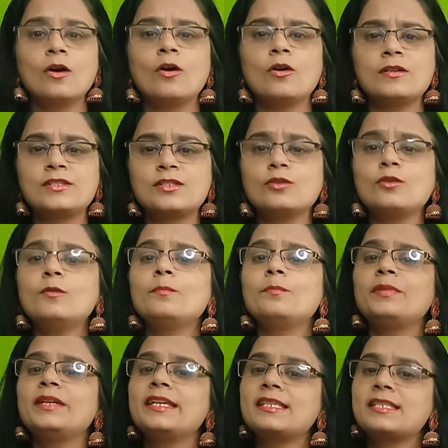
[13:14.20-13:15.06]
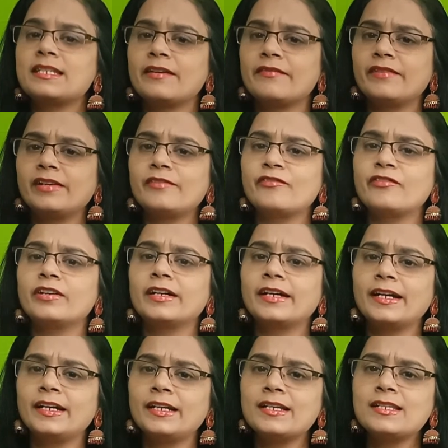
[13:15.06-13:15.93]
Also, please never
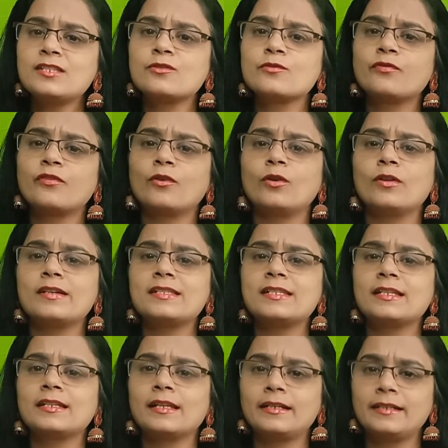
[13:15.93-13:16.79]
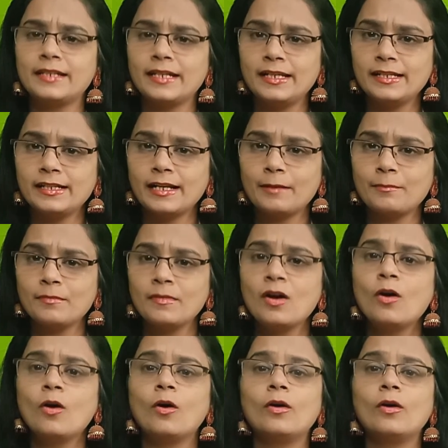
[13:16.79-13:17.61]
forget us to follow us in the Telegram